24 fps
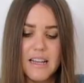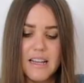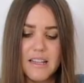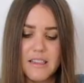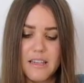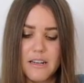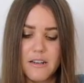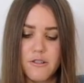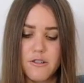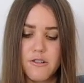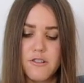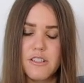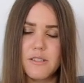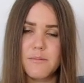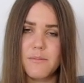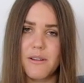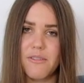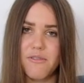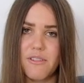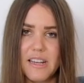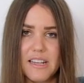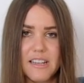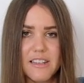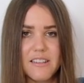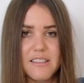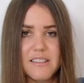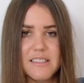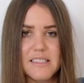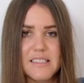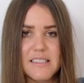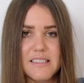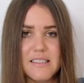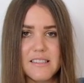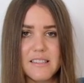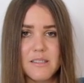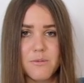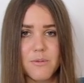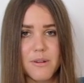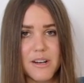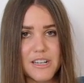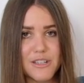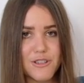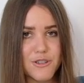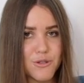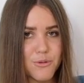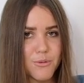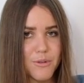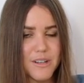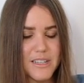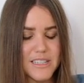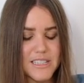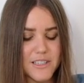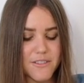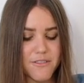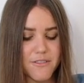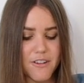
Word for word: and then I'll use my regular scissors where I do want it to